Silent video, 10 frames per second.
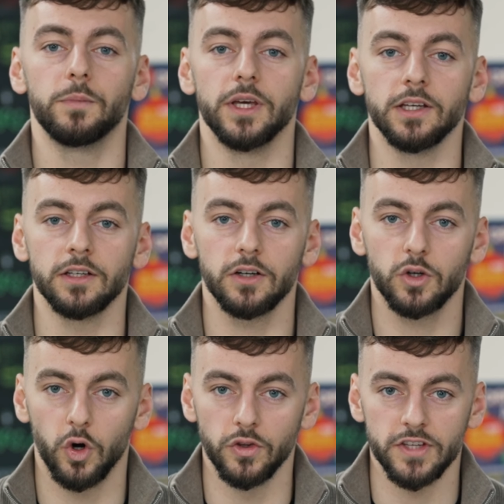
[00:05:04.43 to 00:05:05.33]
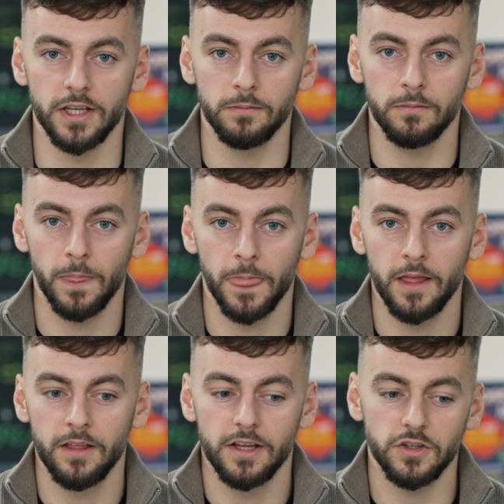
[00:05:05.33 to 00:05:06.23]
being content.
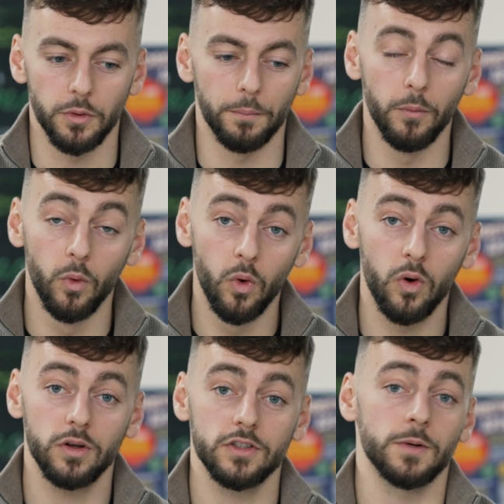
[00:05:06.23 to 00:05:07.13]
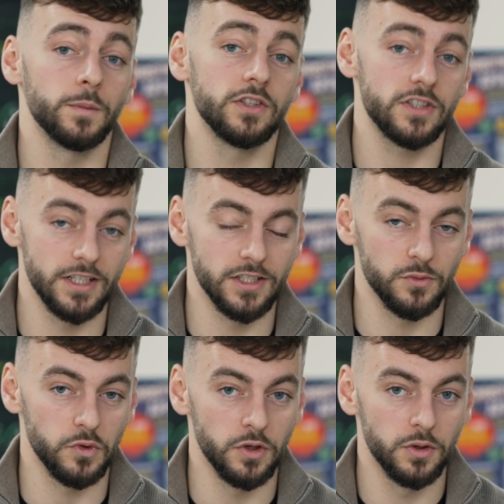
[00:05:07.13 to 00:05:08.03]
So the more someone sees
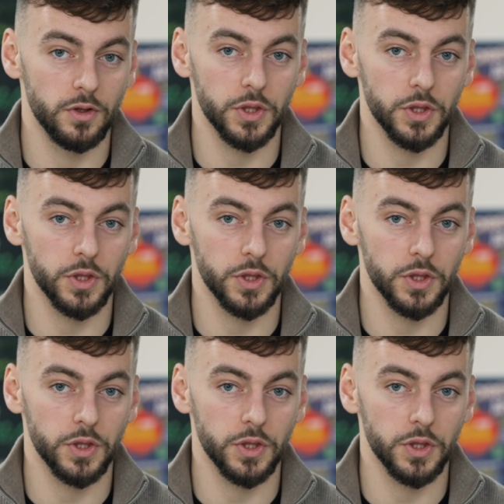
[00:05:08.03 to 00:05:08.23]
of you,